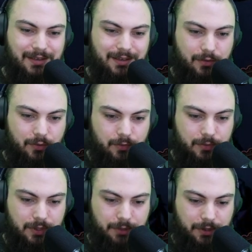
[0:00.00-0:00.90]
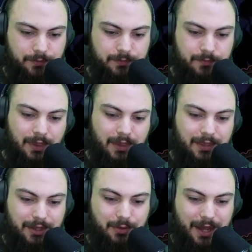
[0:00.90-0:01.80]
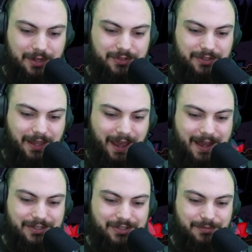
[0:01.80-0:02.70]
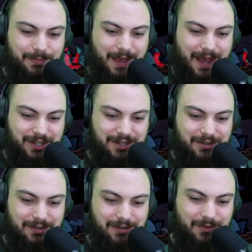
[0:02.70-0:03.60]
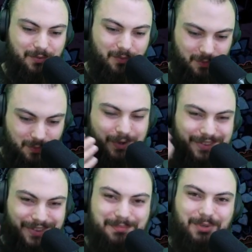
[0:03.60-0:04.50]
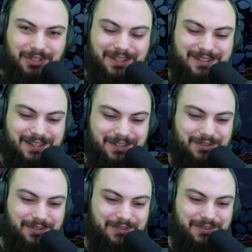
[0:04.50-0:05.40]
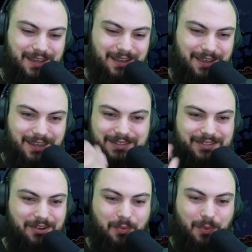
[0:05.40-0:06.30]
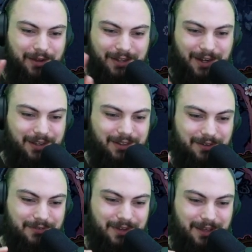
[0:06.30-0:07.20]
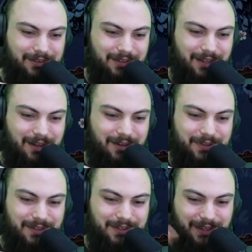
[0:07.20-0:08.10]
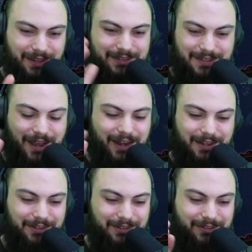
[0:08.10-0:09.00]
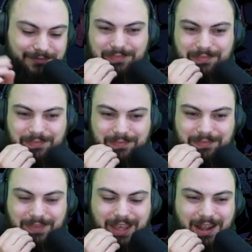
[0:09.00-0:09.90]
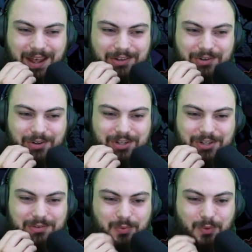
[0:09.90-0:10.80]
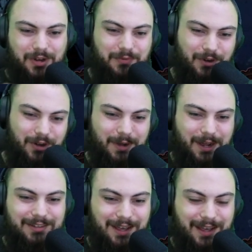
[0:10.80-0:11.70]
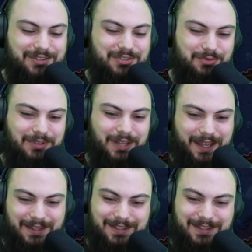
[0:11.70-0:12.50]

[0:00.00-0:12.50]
Oh, there we go. That you actually cast your magic with the bullets that you use. I think it's so wild, and I love the, like, tiny little... I don't know a good word for it, but I do like it.